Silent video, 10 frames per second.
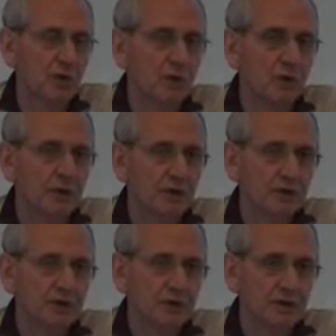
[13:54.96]

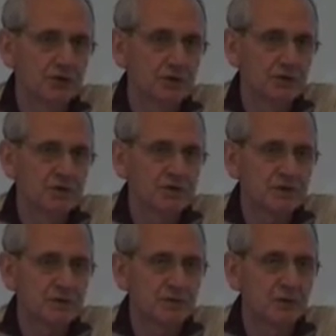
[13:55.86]
working, soft
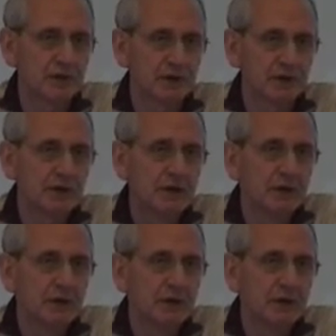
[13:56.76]
systems working.